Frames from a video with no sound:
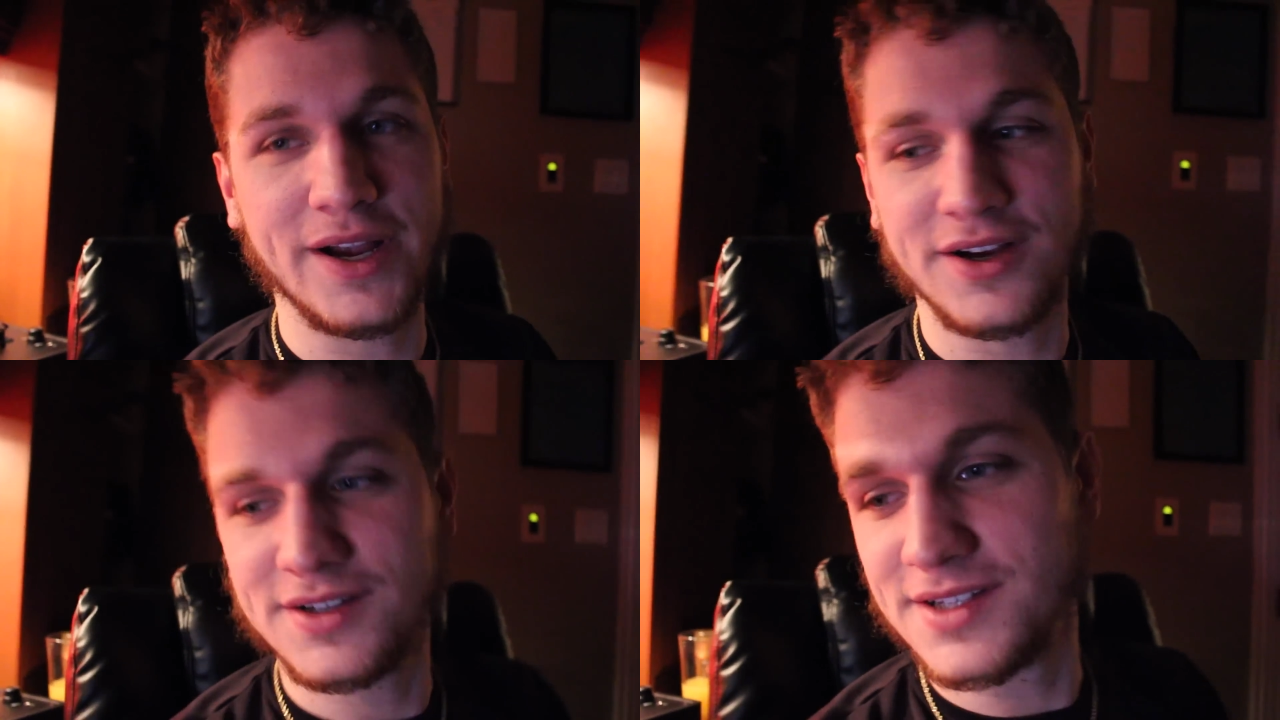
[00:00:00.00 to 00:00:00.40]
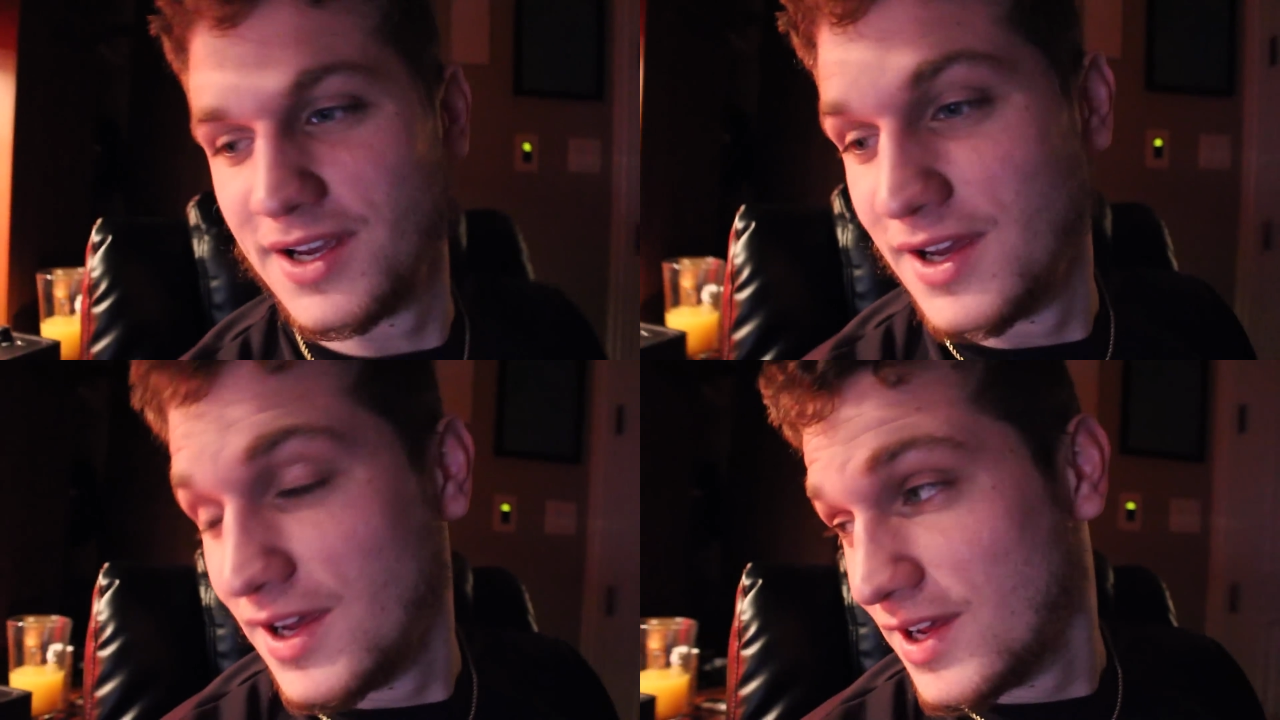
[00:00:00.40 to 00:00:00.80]
records.
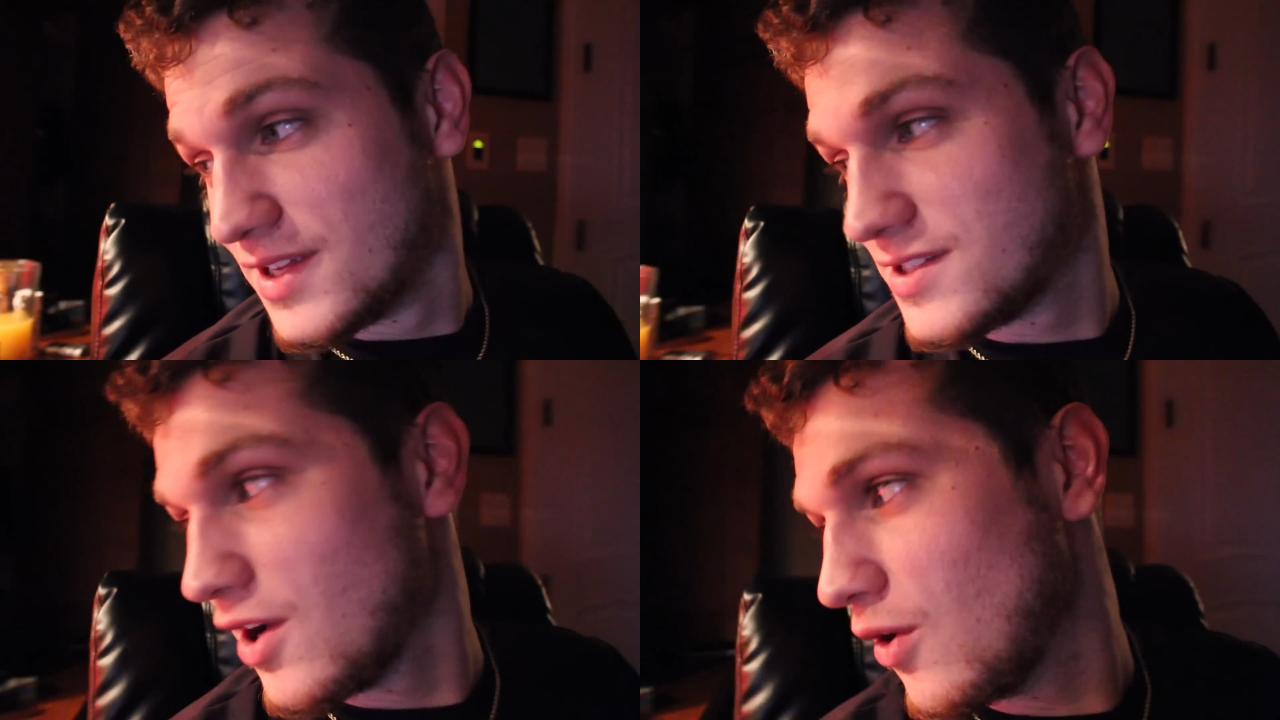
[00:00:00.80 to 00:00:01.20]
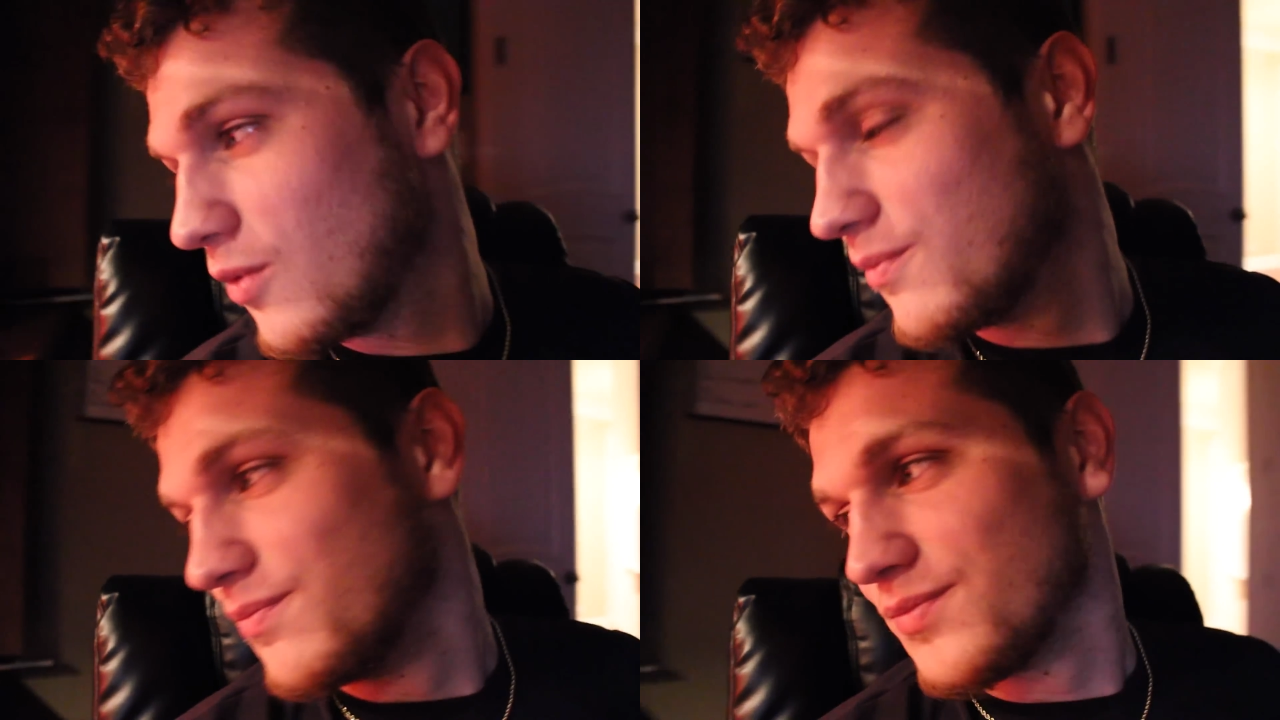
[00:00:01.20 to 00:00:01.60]

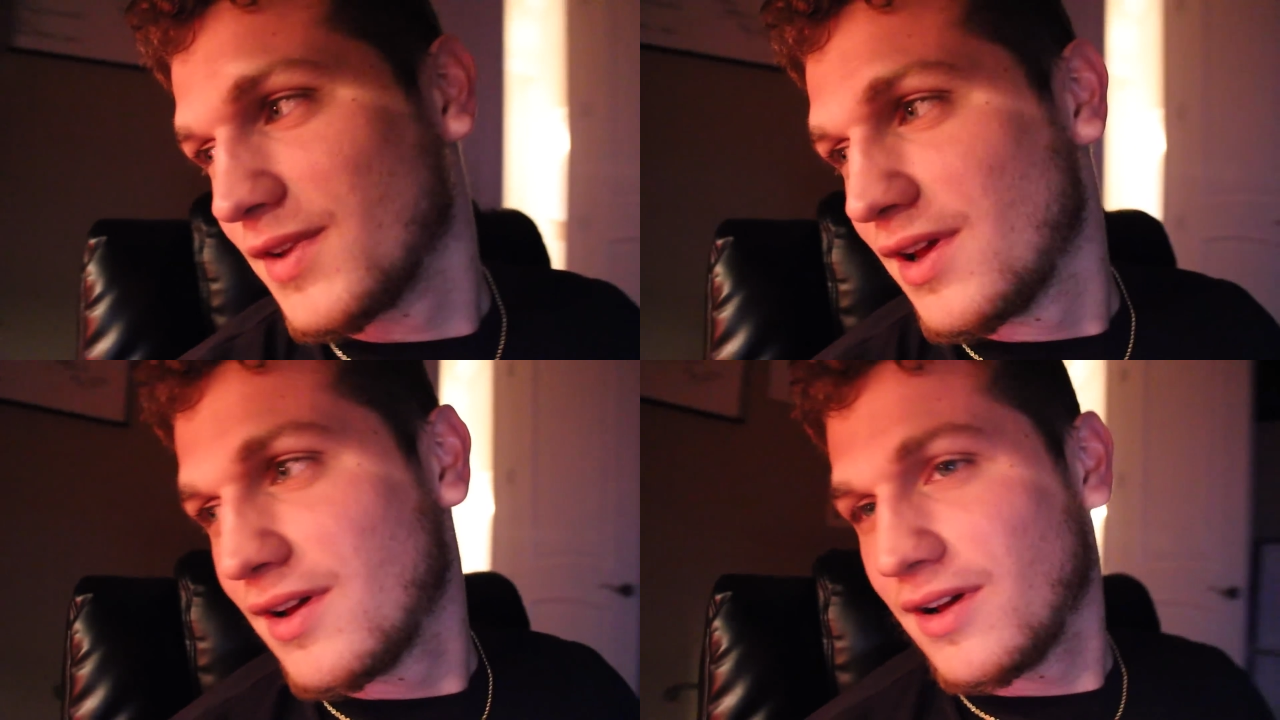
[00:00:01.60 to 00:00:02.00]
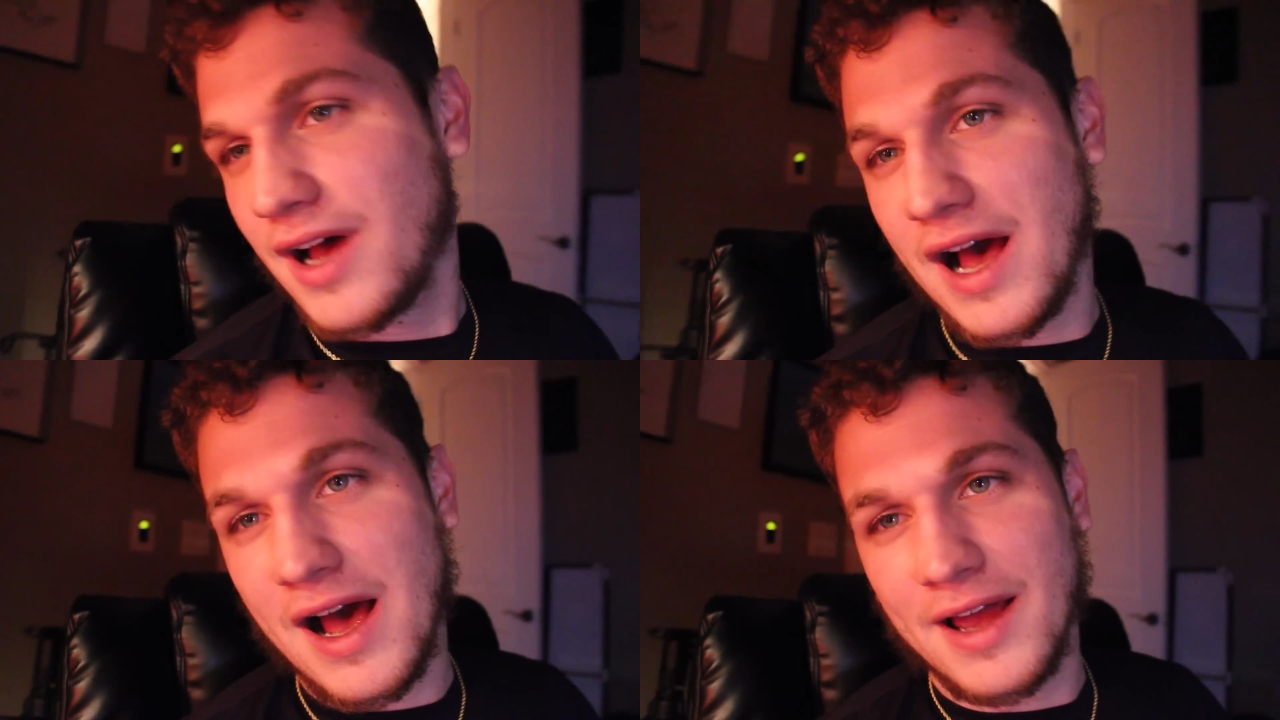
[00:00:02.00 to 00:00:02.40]
So
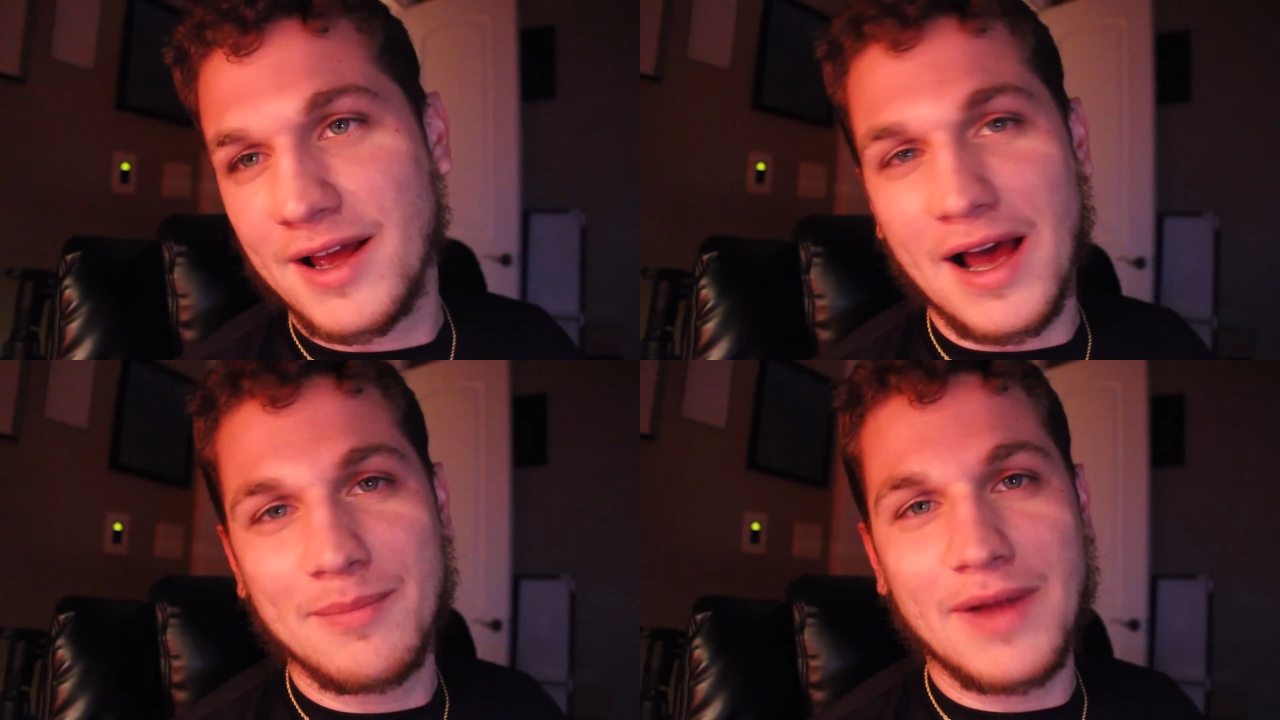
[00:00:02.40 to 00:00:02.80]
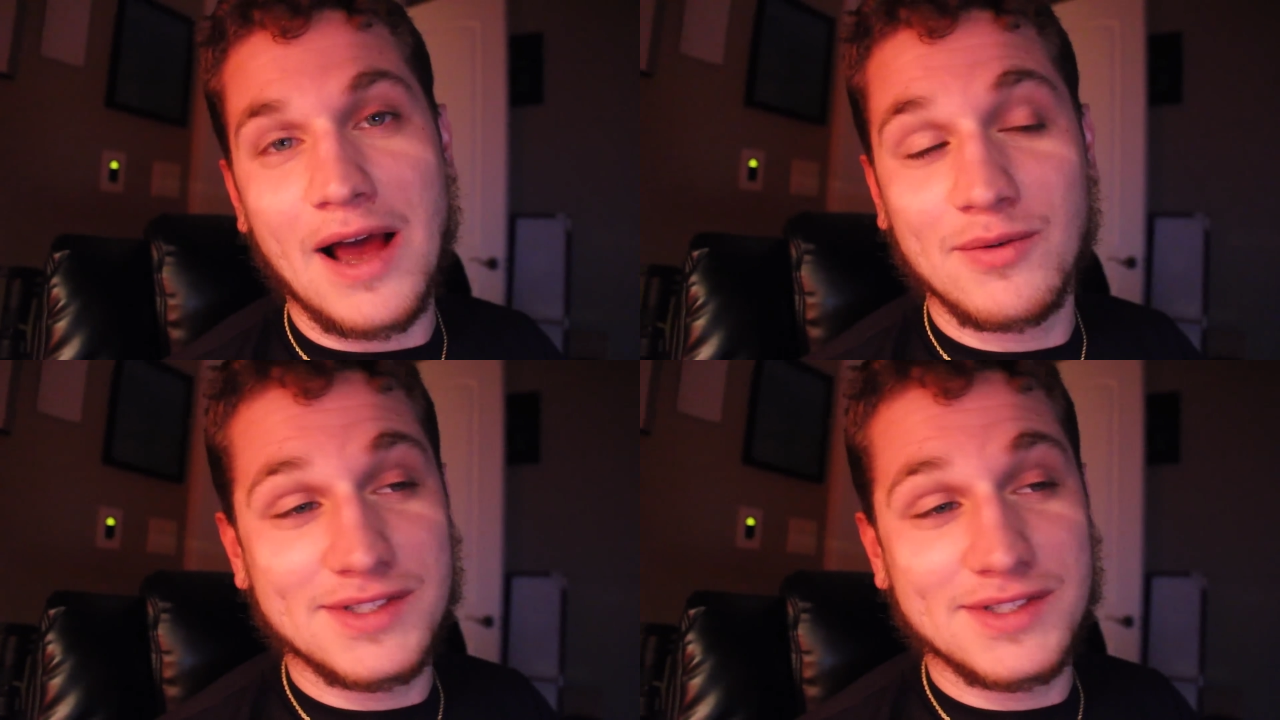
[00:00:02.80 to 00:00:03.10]
I